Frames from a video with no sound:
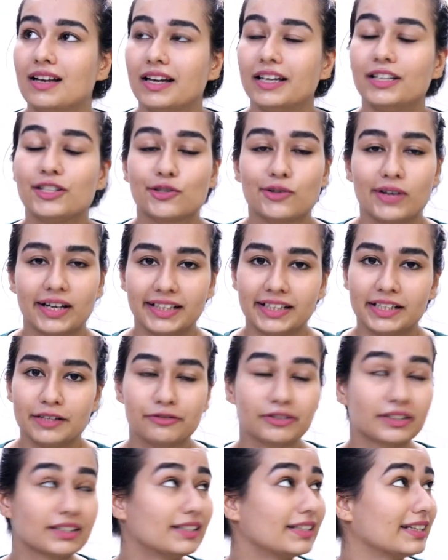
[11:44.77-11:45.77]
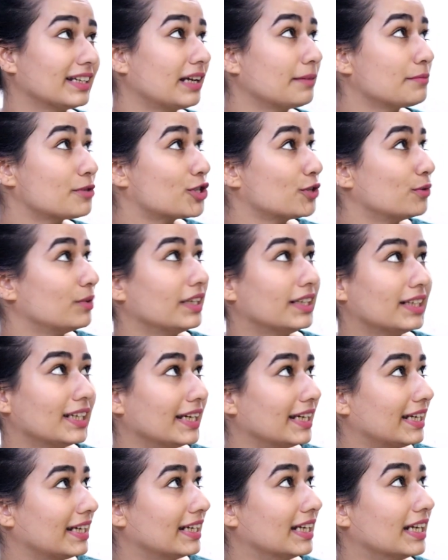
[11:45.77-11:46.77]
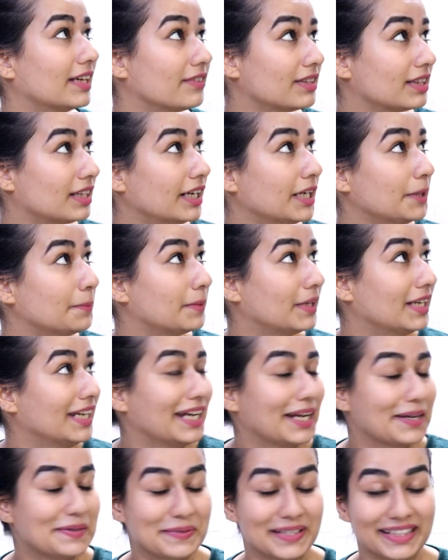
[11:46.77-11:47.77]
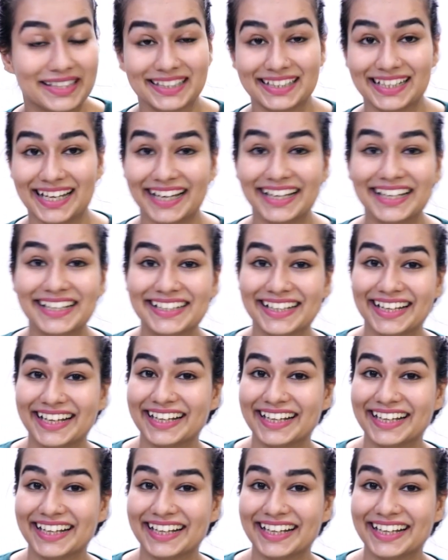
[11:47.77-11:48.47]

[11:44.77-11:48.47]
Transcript: it's really difficult, and I'm shooting like 11:30 p.m. in the night.